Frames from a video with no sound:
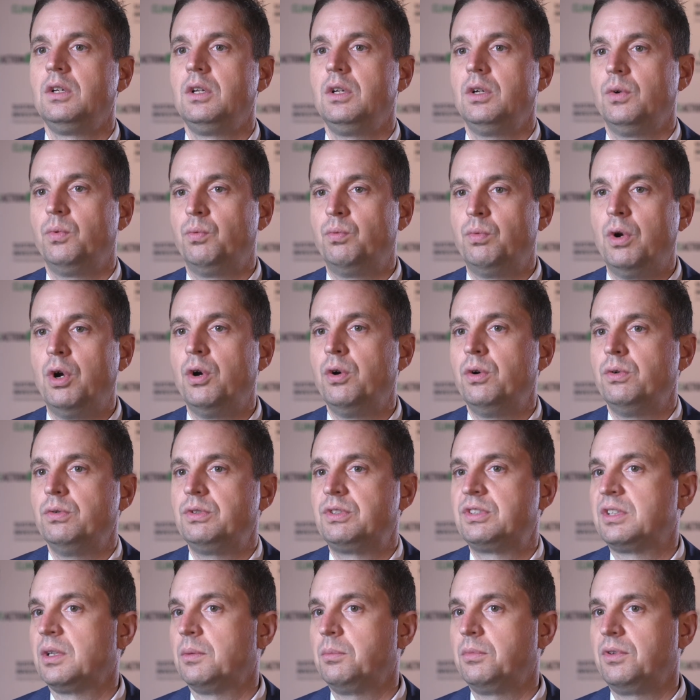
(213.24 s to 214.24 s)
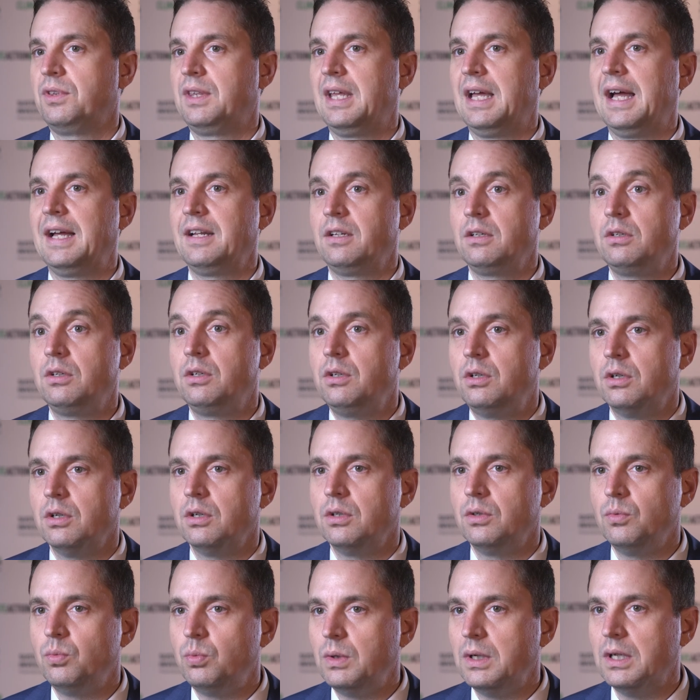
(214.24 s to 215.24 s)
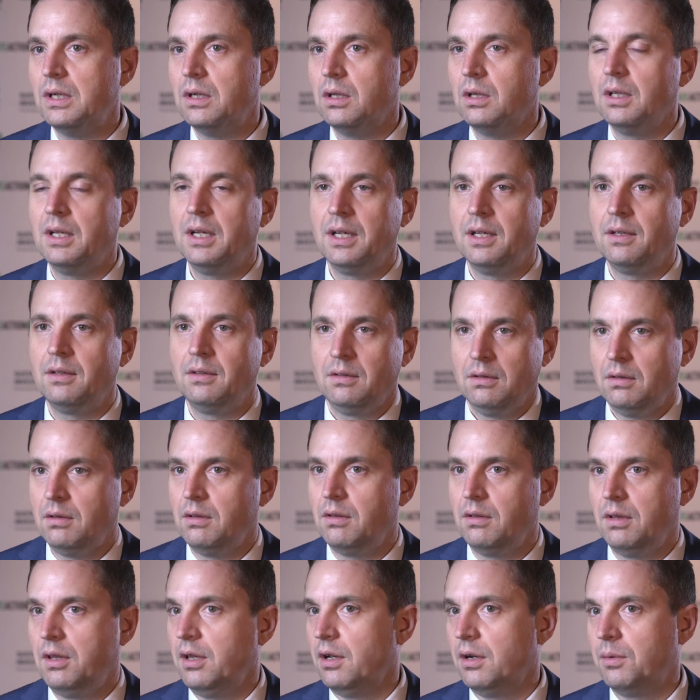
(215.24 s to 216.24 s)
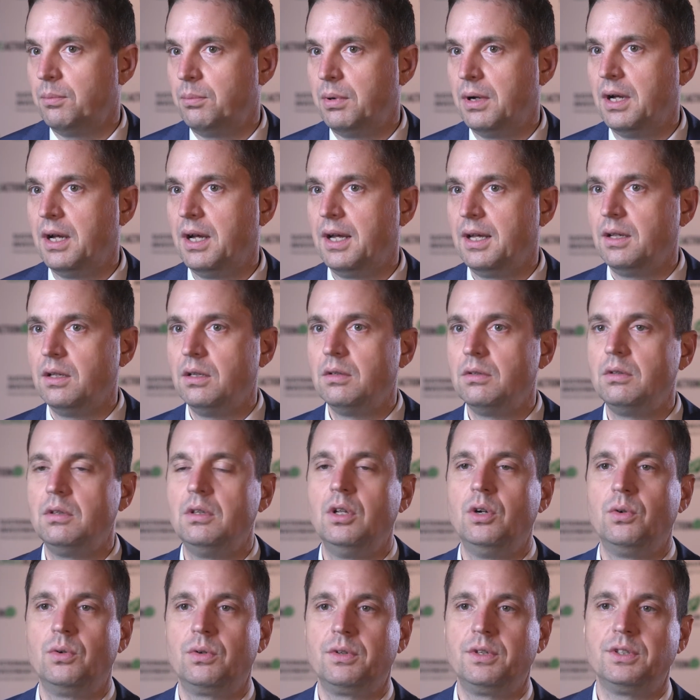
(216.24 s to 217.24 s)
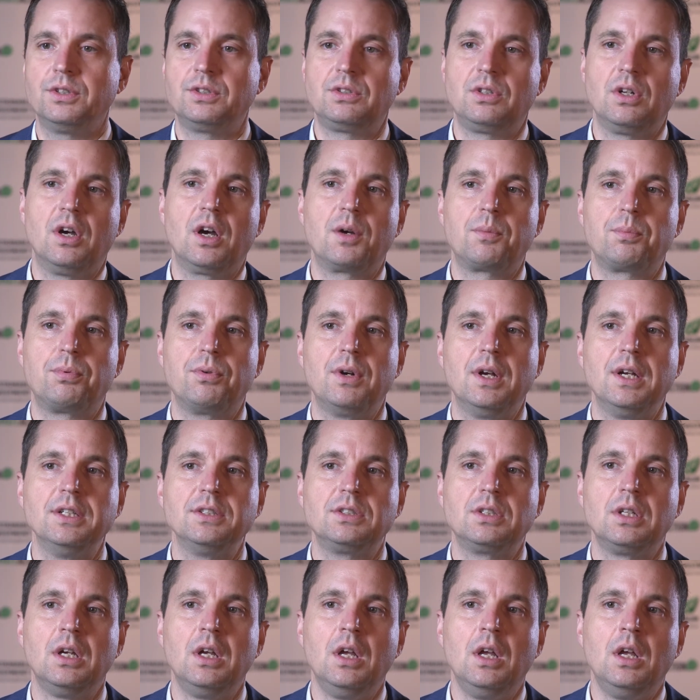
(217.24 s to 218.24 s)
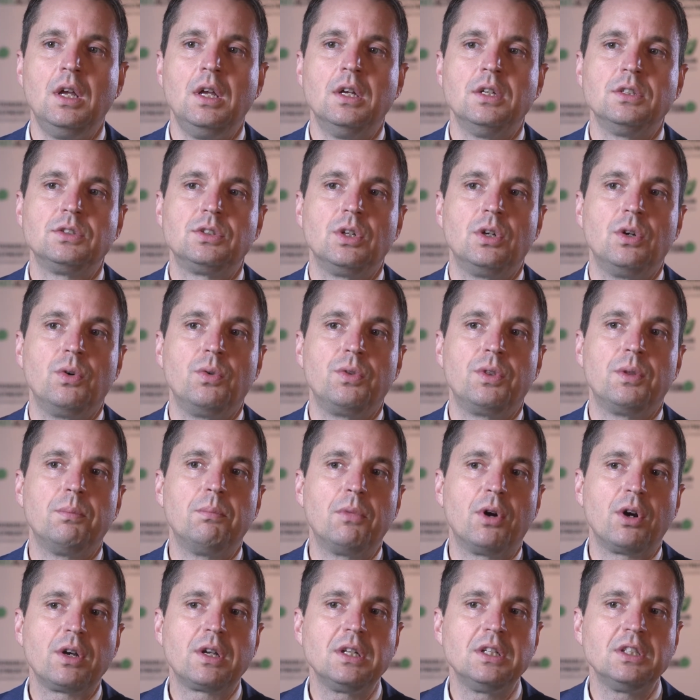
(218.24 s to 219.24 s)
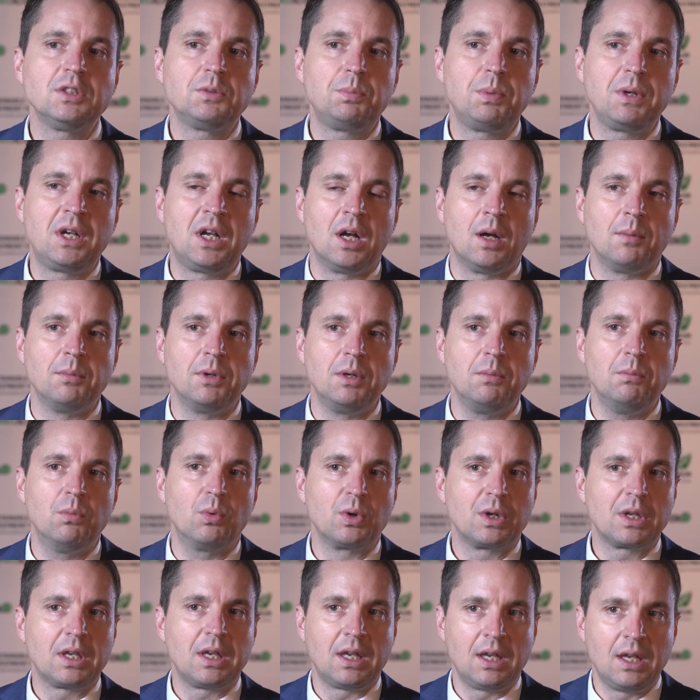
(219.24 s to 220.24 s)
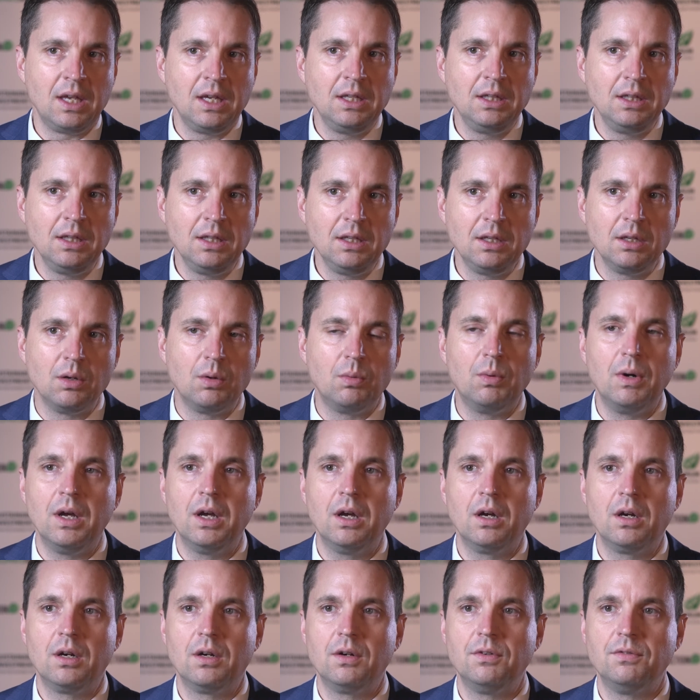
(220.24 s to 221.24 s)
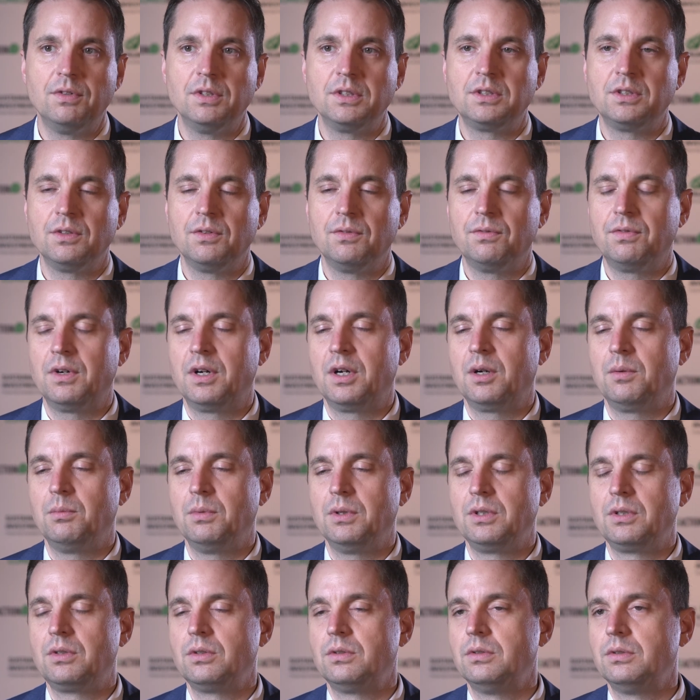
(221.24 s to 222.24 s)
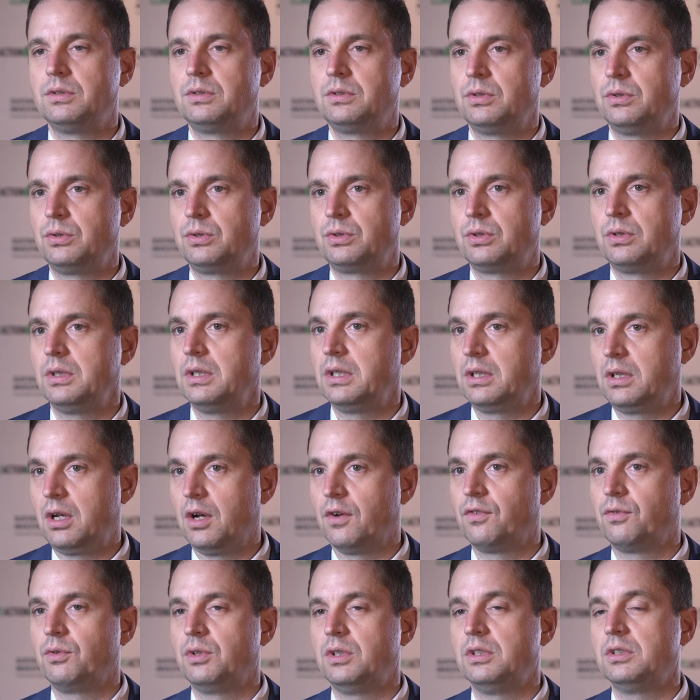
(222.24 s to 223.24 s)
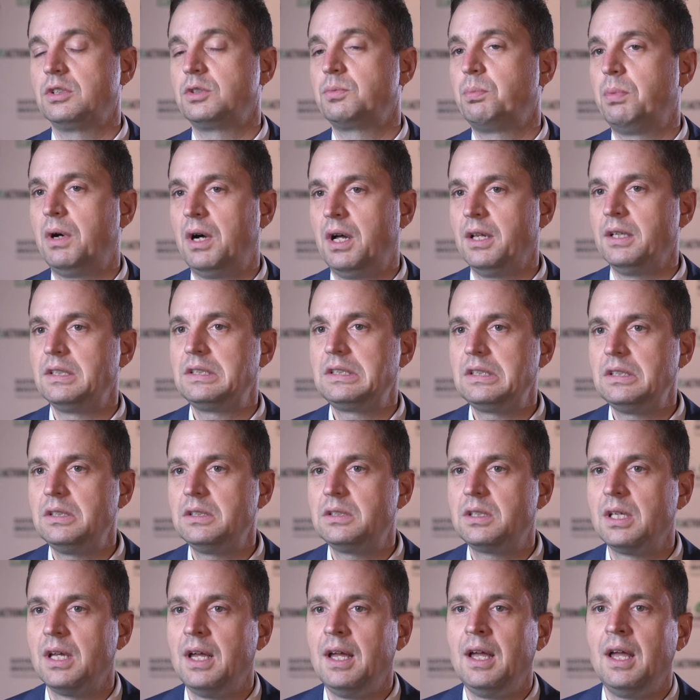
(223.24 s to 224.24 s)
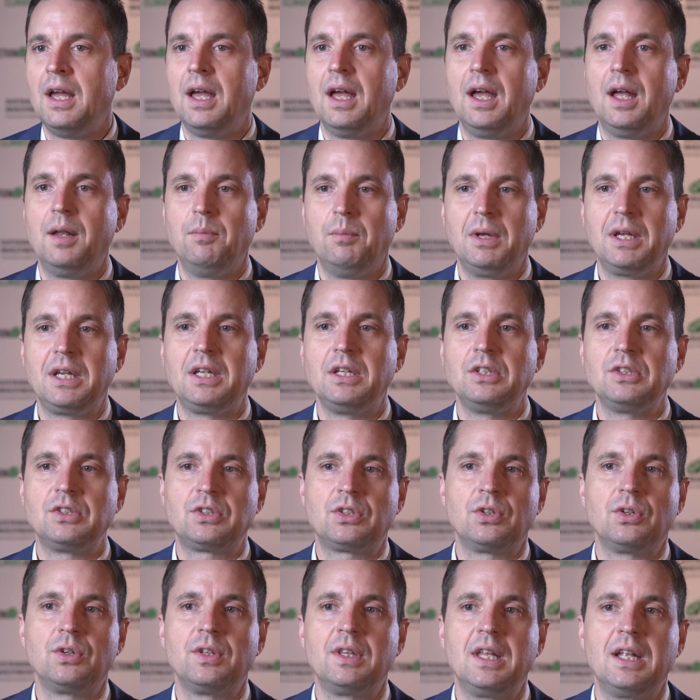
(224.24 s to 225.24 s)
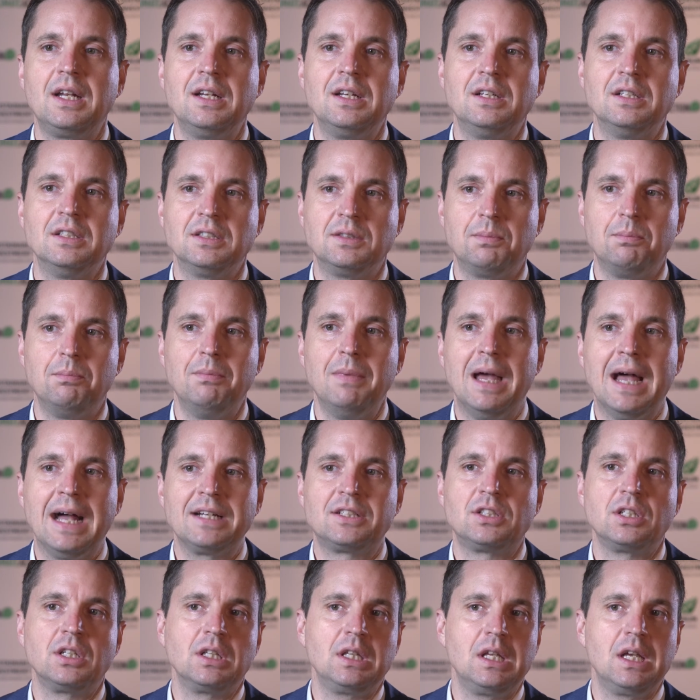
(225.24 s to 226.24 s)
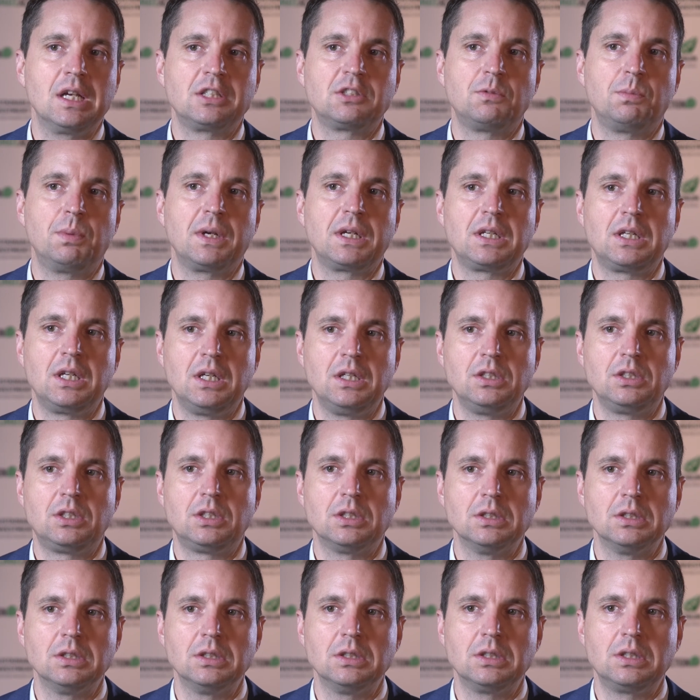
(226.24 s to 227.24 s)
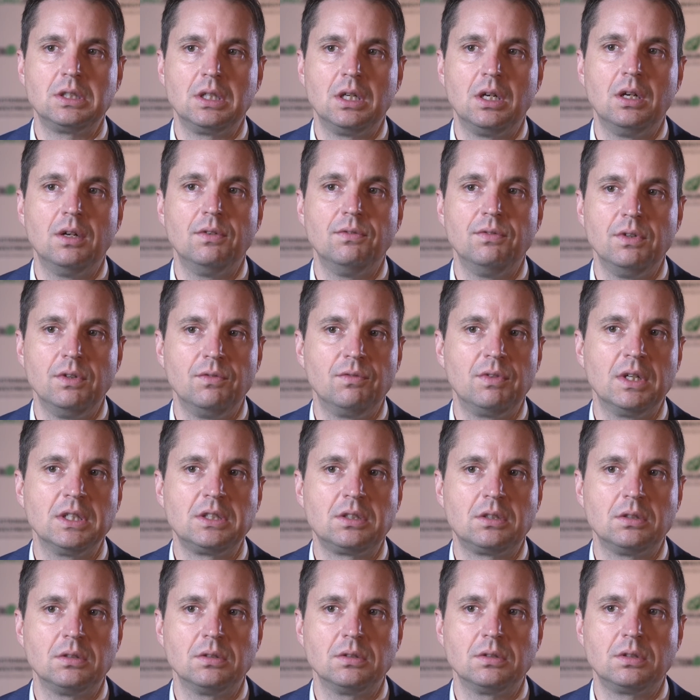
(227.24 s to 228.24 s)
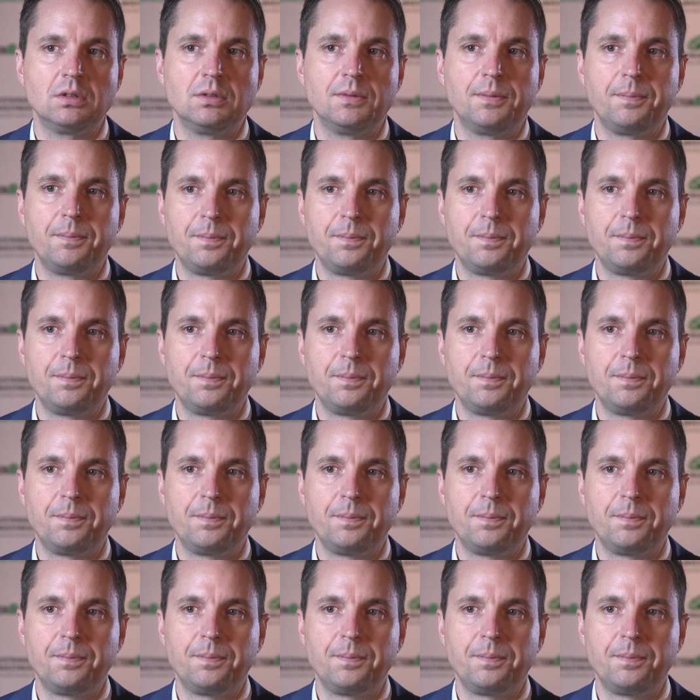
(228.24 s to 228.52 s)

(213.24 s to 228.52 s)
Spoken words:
erode some of that goodwill and thereby lower the stock price? So the market is becoming more keenly aware of its environmental, social, and governance policies and making sure that it is matching the expectations of investors.